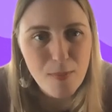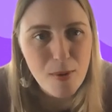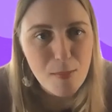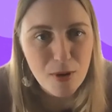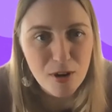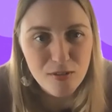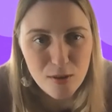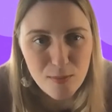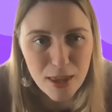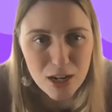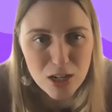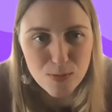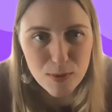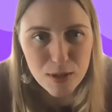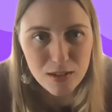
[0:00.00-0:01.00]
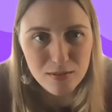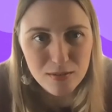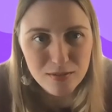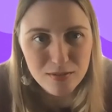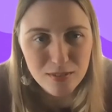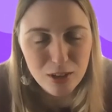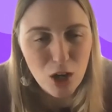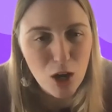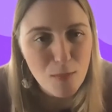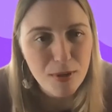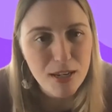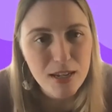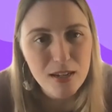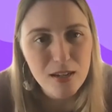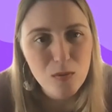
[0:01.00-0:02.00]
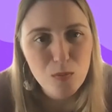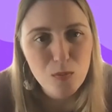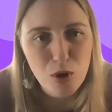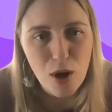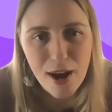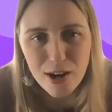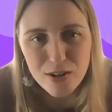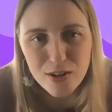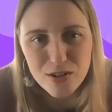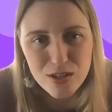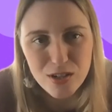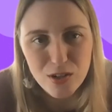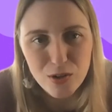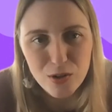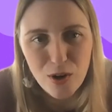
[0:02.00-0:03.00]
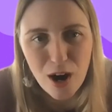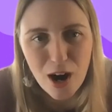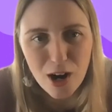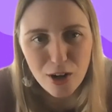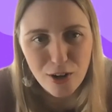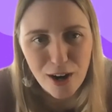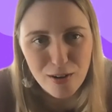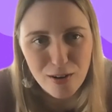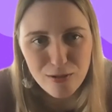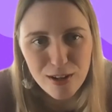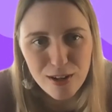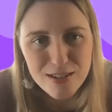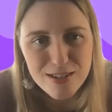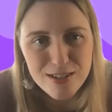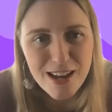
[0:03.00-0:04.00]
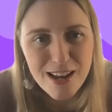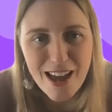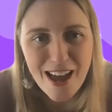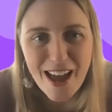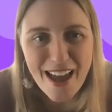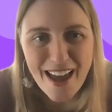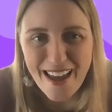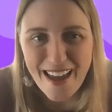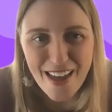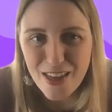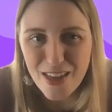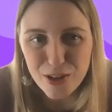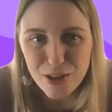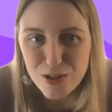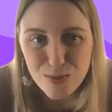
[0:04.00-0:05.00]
member of the management company prior to our crowdfund, there's